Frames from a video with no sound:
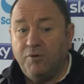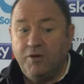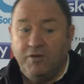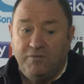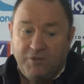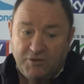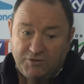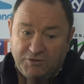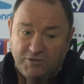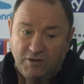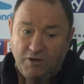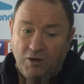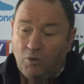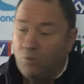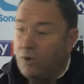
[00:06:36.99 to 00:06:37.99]
previous
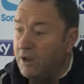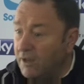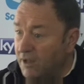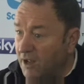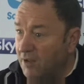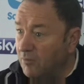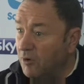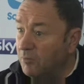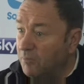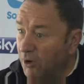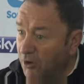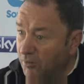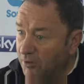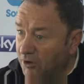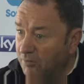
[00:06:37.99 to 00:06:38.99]
away game at
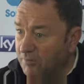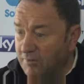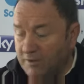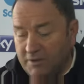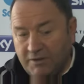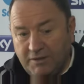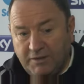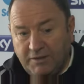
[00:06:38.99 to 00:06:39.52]
Birmingham.